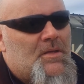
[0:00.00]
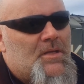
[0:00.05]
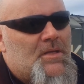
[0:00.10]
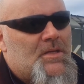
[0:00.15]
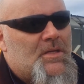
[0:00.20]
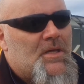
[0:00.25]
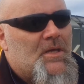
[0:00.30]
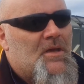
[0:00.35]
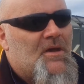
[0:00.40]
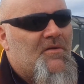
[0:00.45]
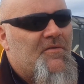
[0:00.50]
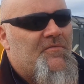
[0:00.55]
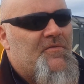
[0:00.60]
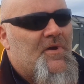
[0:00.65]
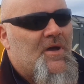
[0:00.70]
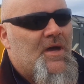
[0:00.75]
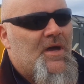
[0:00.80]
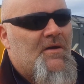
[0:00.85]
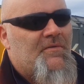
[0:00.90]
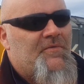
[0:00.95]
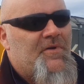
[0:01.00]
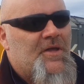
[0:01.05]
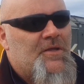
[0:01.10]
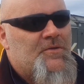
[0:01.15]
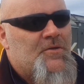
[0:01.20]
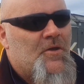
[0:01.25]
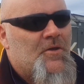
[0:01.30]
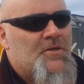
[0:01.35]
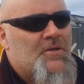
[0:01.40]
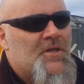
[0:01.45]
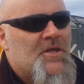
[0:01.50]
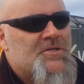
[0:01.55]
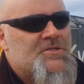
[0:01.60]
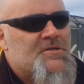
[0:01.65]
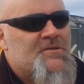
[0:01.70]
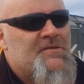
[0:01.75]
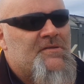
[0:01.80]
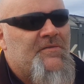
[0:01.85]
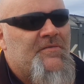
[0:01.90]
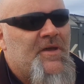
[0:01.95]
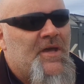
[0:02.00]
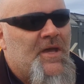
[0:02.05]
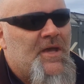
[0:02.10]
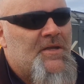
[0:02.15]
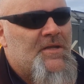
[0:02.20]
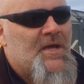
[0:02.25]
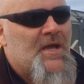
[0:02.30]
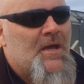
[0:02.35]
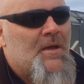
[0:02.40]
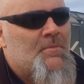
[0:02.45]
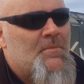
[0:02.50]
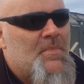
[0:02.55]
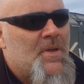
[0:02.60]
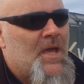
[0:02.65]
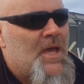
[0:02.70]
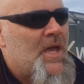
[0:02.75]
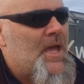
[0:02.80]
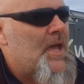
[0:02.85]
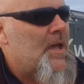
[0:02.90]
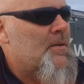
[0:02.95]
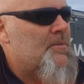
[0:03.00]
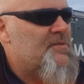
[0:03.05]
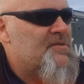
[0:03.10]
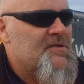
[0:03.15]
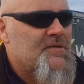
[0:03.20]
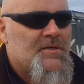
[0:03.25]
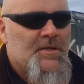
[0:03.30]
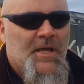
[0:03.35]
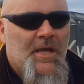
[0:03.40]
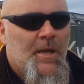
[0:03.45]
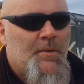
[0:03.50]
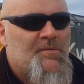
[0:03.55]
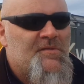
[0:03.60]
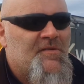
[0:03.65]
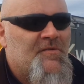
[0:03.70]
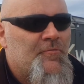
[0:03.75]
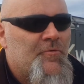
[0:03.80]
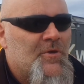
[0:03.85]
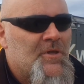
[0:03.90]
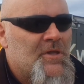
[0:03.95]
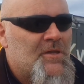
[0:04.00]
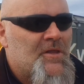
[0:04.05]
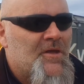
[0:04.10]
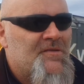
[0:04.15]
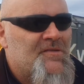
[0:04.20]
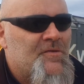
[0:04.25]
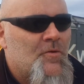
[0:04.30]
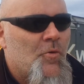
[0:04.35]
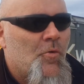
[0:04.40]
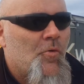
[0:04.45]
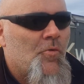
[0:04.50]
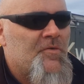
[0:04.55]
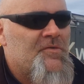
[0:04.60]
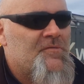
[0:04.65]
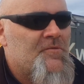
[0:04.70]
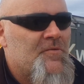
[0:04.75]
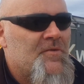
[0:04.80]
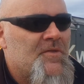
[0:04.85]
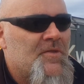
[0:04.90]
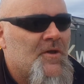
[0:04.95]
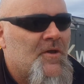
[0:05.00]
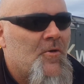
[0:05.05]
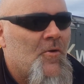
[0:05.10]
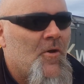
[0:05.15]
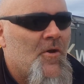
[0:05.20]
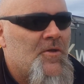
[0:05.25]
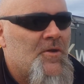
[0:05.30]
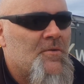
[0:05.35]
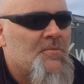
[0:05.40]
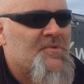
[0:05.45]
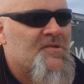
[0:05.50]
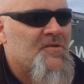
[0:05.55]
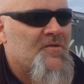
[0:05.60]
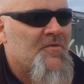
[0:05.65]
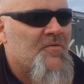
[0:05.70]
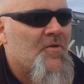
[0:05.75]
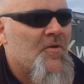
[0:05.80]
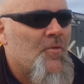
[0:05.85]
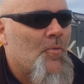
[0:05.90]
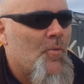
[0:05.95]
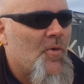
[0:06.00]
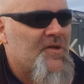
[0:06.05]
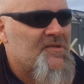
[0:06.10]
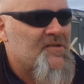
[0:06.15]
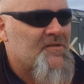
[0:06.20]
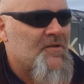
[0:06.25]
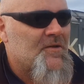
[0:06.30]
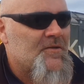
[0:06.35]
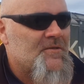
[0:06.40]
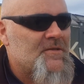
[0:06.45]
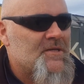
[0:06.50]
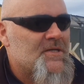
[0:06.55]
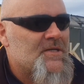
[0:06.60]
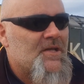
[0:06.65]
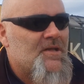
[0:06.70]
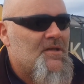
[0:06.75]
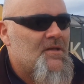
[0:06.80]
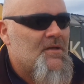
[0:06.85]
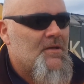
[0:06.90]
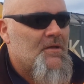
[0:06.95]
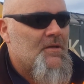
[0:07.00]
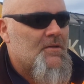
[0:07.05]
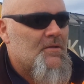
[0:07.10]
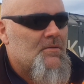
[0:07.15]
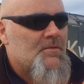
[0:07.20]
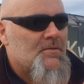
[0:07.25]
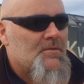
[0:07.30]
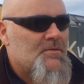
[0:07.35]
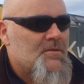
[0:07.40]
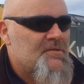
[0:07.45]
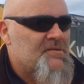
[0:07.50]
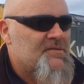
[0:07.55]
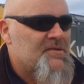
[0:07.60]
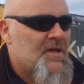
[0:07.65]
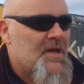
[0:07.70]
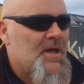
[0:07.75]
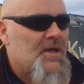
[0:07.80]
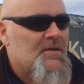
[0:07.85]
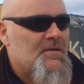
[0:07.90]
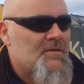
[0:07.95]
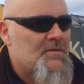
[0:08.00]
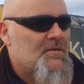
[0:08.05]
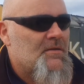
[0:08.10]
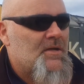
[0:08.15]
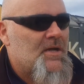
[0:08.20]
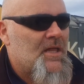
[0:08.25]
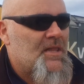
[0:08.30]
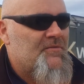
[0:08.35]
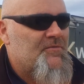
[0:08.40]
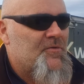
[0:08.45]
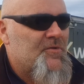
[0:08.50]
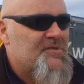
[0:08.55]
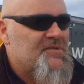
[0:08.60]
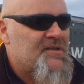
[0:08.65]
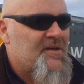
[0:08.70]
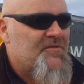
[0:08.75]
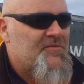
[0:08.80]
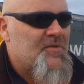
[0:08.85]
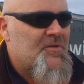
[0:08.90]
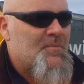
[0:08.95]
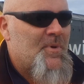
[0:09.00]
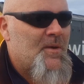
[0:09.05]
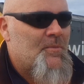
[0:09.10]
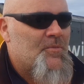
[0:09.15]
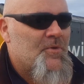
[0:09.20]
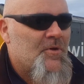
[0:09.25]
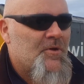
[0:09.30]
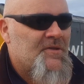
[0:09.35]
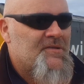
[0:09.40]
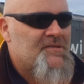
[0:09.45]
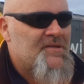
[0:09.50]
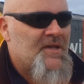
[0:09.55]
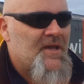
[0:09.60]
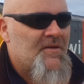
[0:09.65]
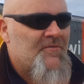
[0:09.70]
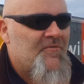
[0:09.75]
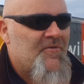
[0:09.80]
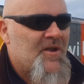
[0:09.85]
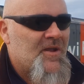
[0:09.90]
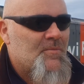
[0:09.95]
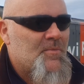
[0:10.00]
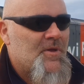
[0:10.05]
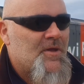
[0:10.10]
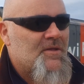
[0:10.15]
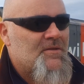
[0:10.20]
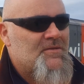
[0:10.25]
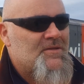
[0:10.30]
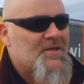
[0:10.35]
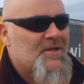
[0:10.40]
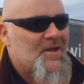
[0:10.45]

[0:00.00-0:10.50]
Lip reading: Yeah, I've had 2 collisions. I've had heaps and heaps of really close calls, with the kind that I'm sort of on the whistle and saying colourful stuff to the people that I see out in front of me, and